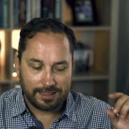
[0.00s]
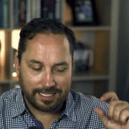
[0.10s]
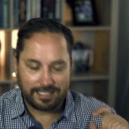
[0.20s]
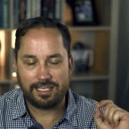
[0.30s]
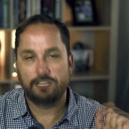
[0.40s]

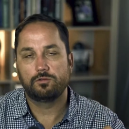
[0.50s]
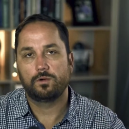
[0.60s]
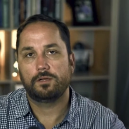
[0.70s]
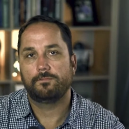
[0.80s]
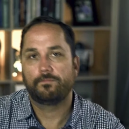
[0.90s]
The key
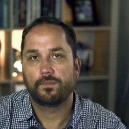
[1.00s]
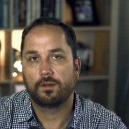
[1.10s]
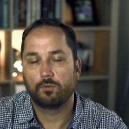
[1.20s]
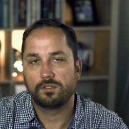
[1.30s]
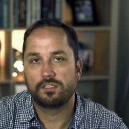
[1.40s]
to it
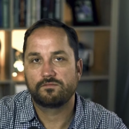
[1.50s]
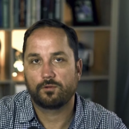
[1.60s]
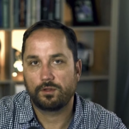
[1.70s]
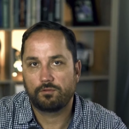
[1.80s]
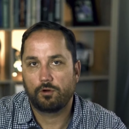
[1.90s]
was his
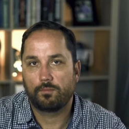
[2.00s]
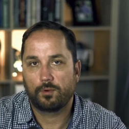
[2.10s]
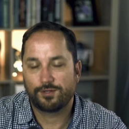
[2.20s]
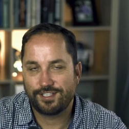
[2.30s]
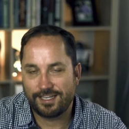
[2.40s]
free throw
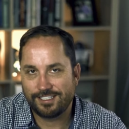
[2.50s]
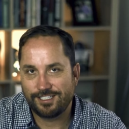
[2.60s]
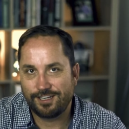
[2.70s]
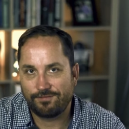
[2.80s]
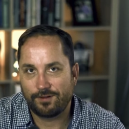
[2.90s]

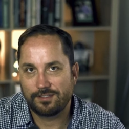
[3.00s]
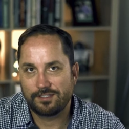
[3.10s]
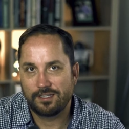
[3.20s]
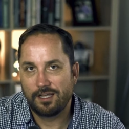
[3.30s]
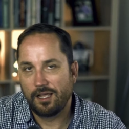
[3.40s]
percentage difference.